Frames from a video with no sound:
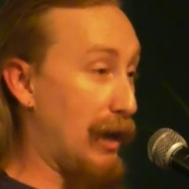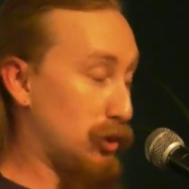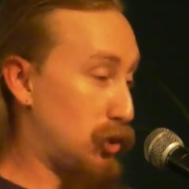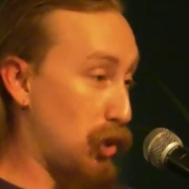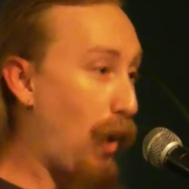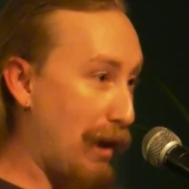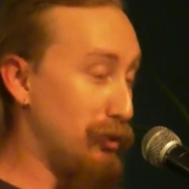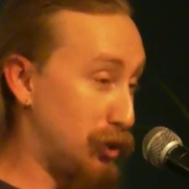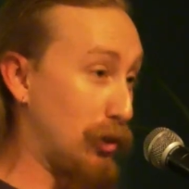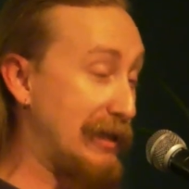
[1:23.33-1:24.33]
So I
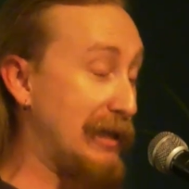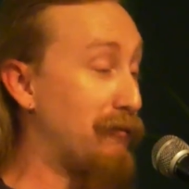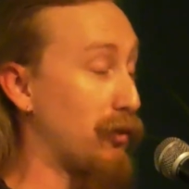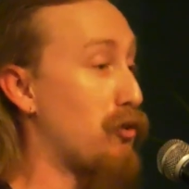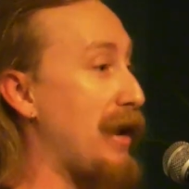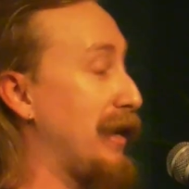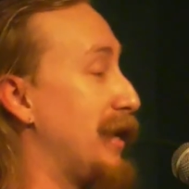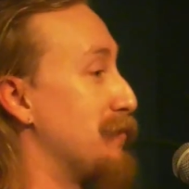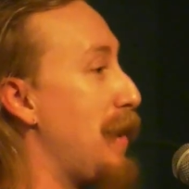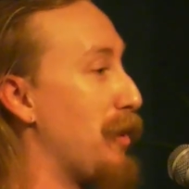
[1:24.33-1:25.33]
was drinking for credit,
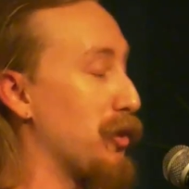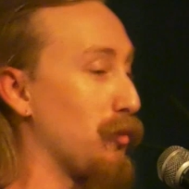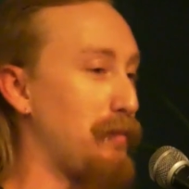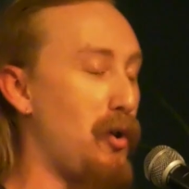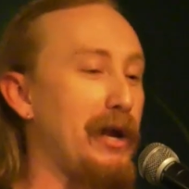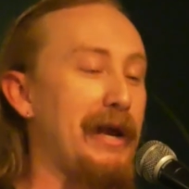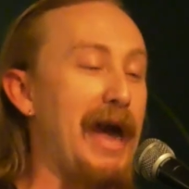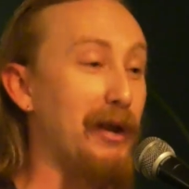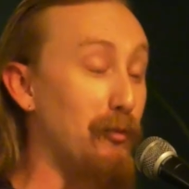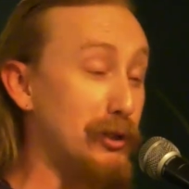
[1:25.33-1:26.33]
as my mother would put it,
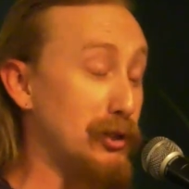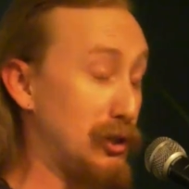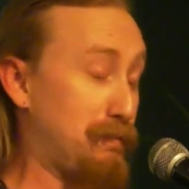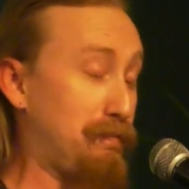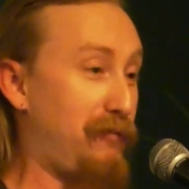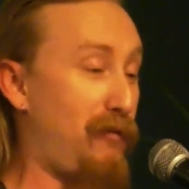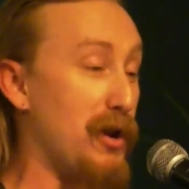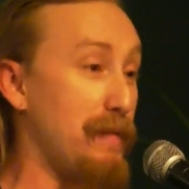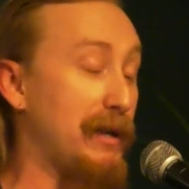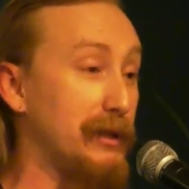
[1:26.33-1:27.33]
and it was
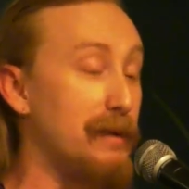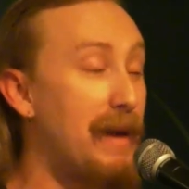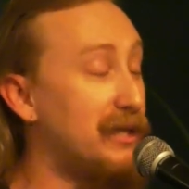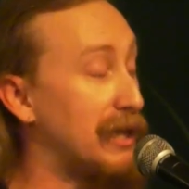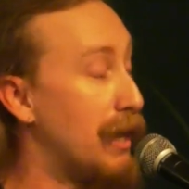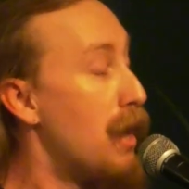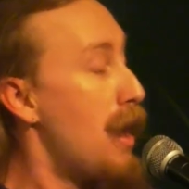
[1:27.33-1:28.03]
fundamentally amazing.